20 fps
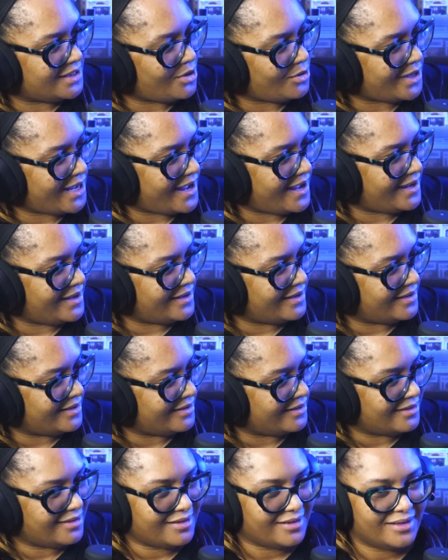okay?
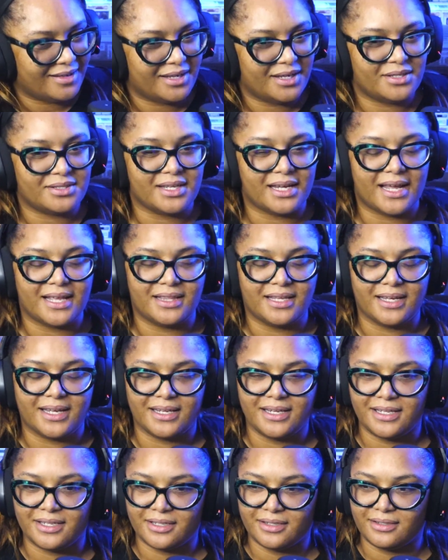He's like, I think I
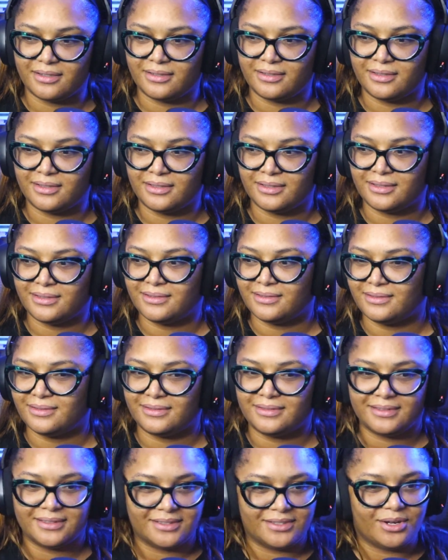need a...
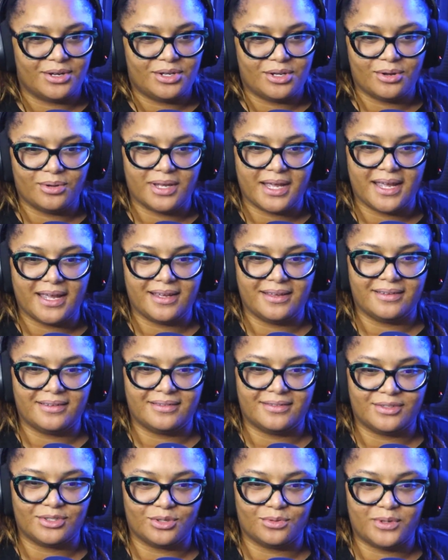Are you okay?
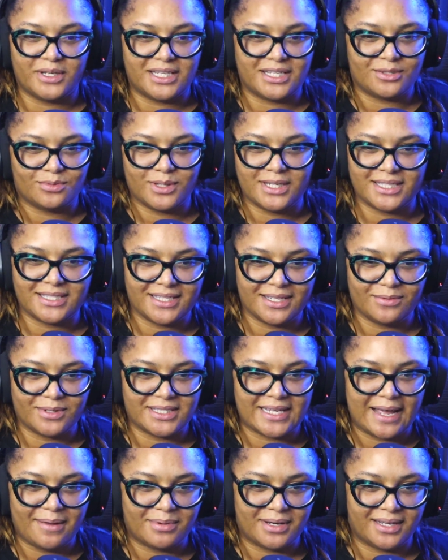Is your weenus thing? What's
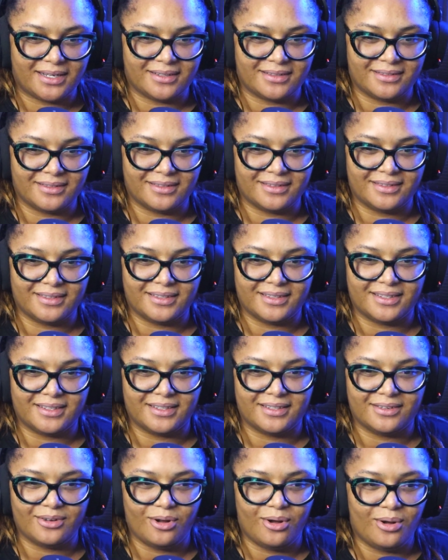happening?
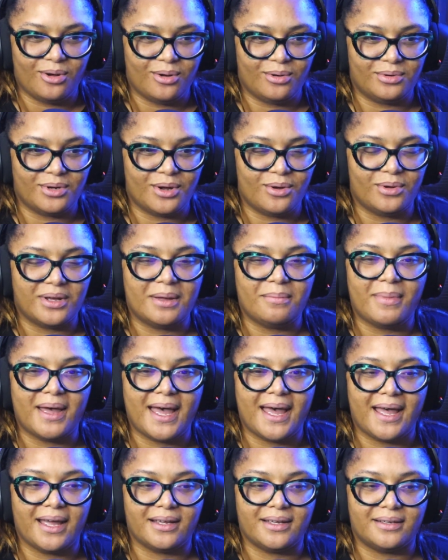Oh no, come
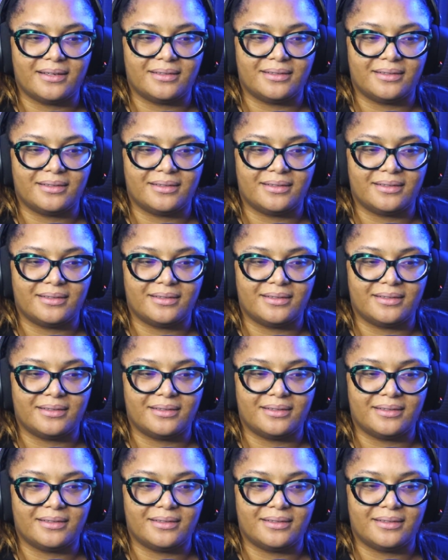back.